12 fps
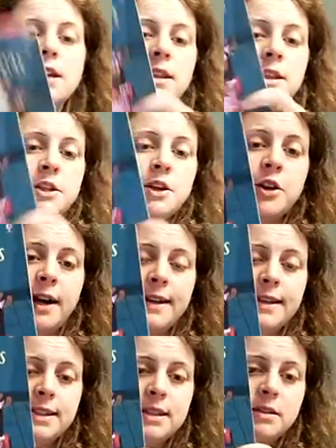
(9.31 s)
These are
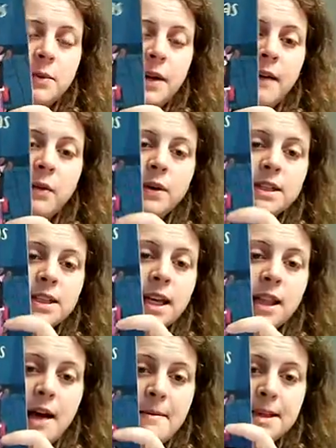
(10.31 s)
great. We have ones like
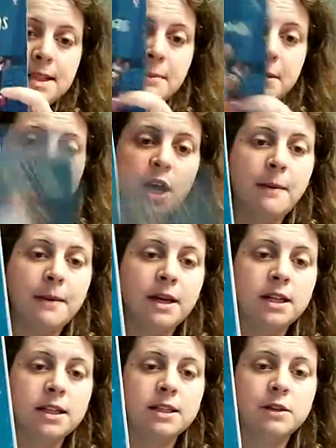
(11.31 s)
Llamas in
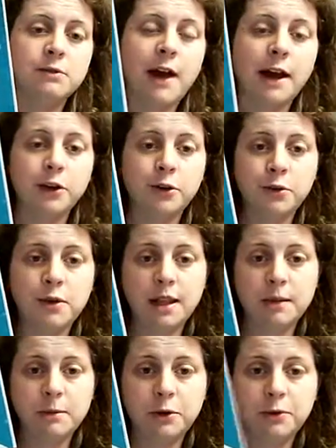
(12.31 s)
Pajamas, Raccoon on
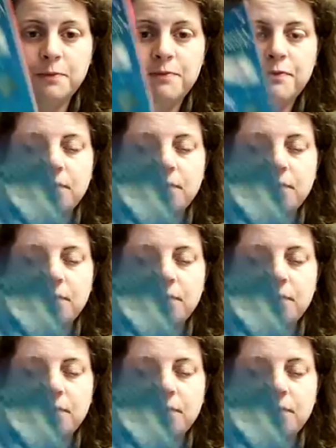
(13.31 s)
the Moon.